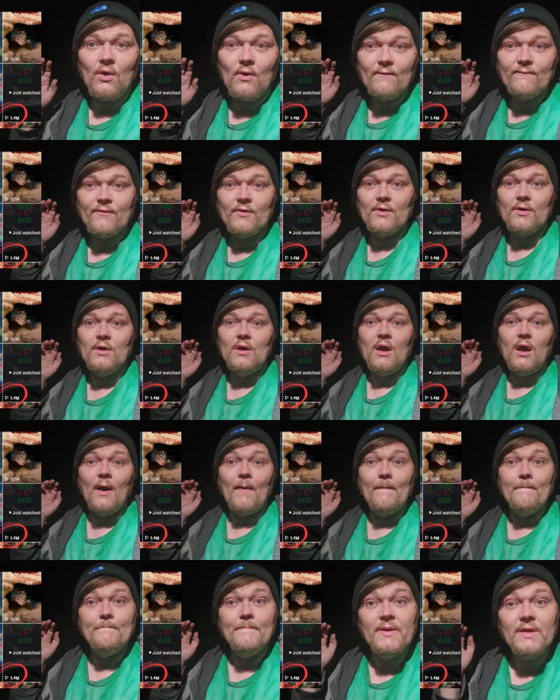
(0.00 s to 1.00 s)
over a
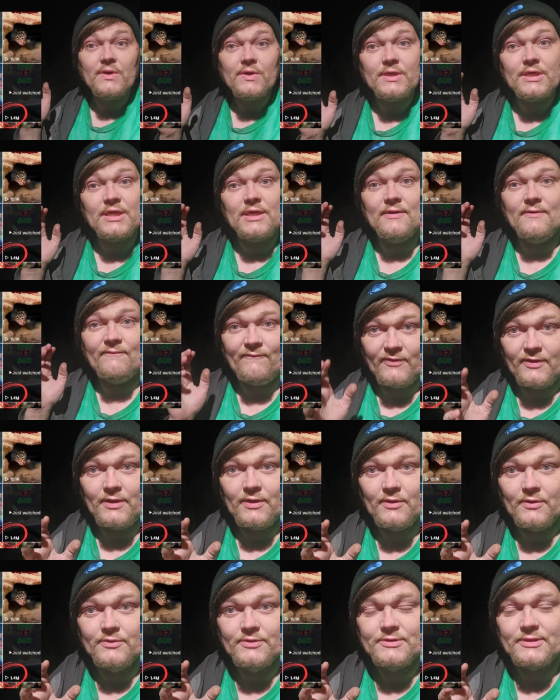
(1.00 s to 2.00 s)
million
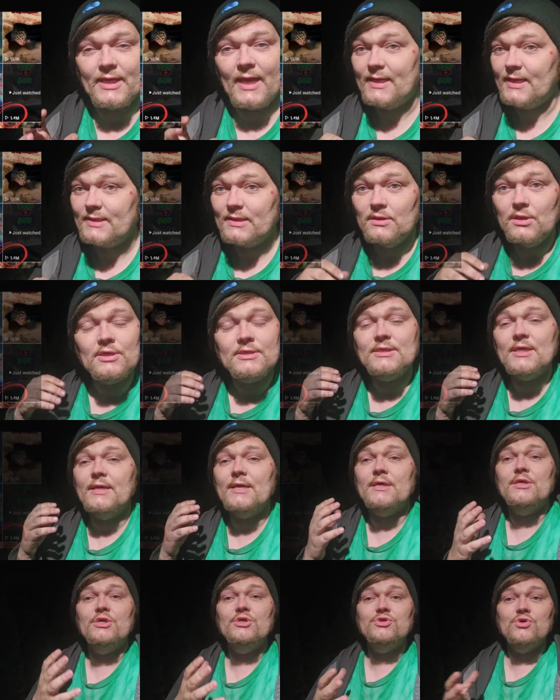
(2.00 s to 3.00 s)
views. And it looks like
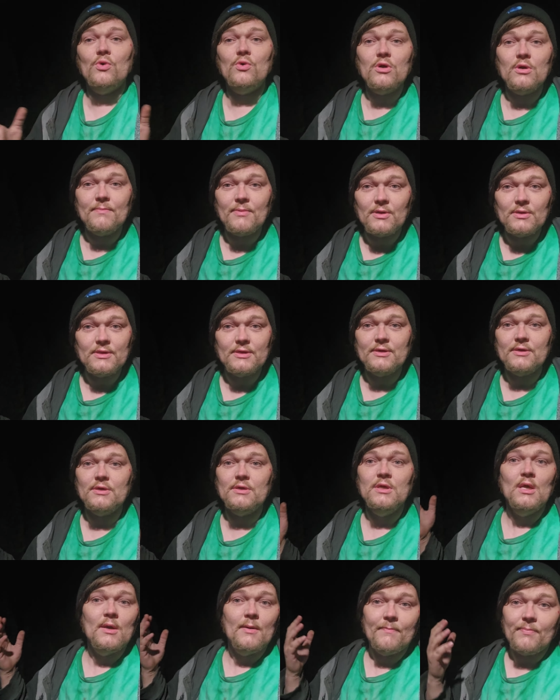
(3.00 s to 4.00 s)
an adorable
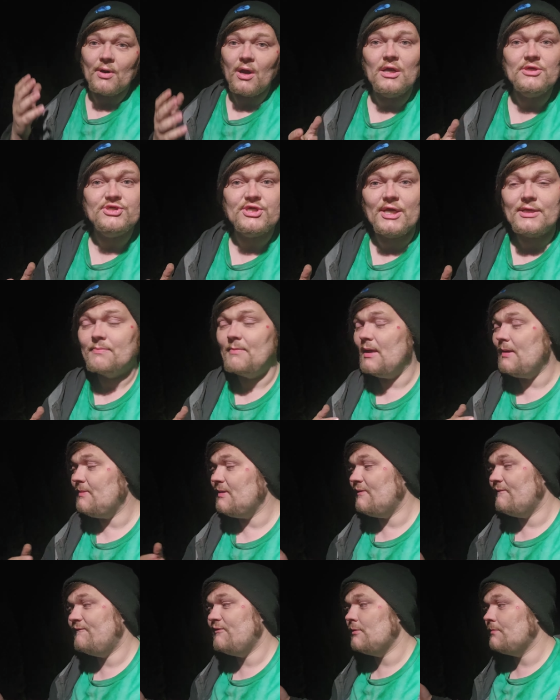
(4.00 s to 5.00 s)
little project.
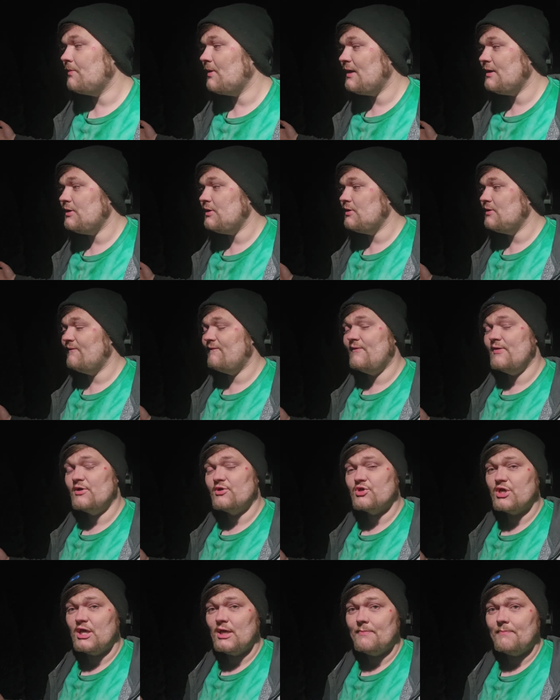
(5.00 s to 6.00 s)
Maybe if you're brand new to
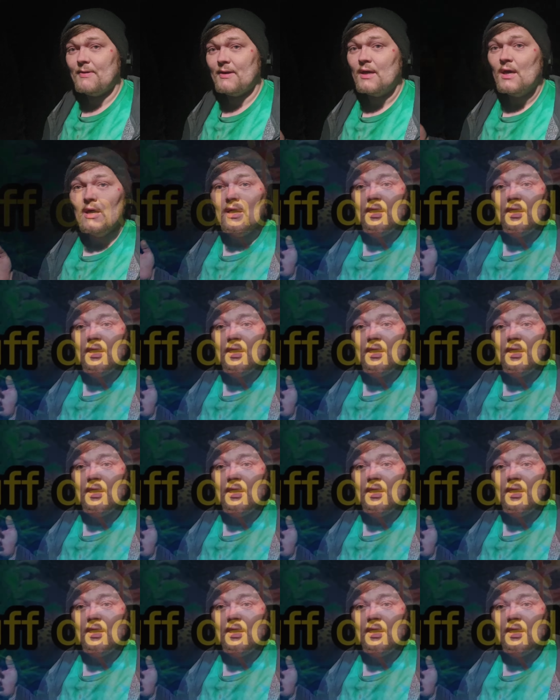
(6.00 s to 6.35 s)
fish keeping,